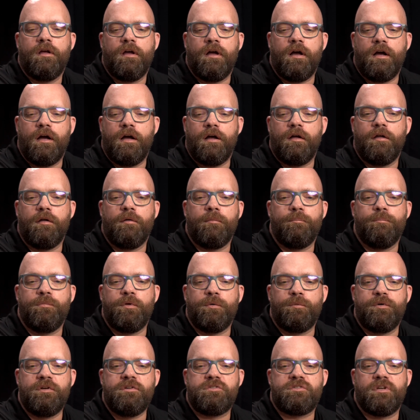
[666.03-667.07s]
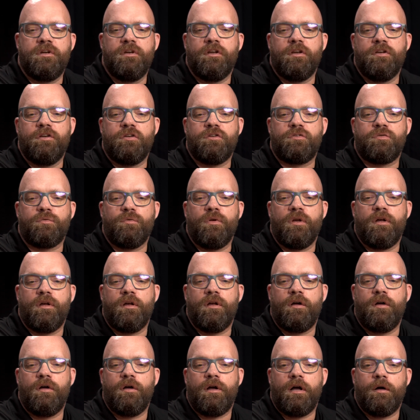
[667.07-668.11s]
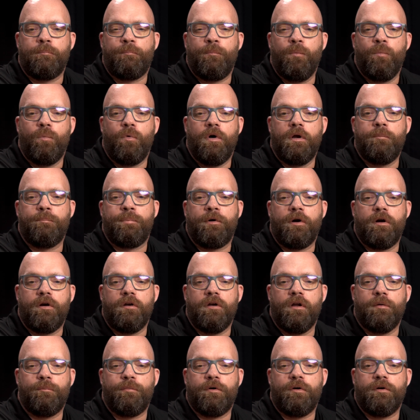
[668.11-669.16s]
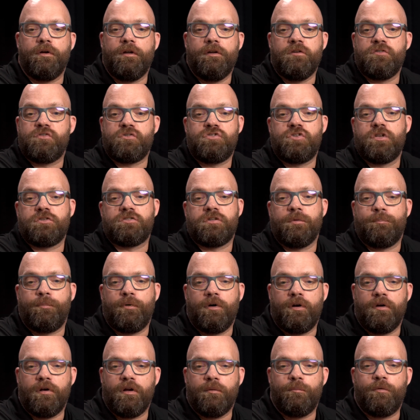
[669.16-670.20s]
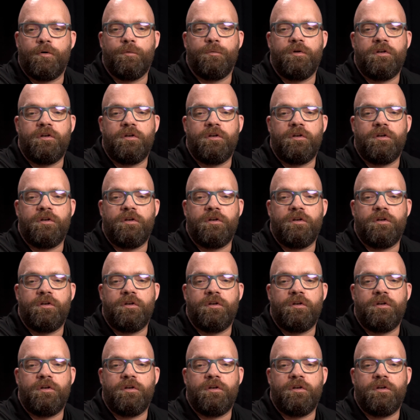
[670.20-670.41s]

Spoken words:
The reason is one part number is just a part number.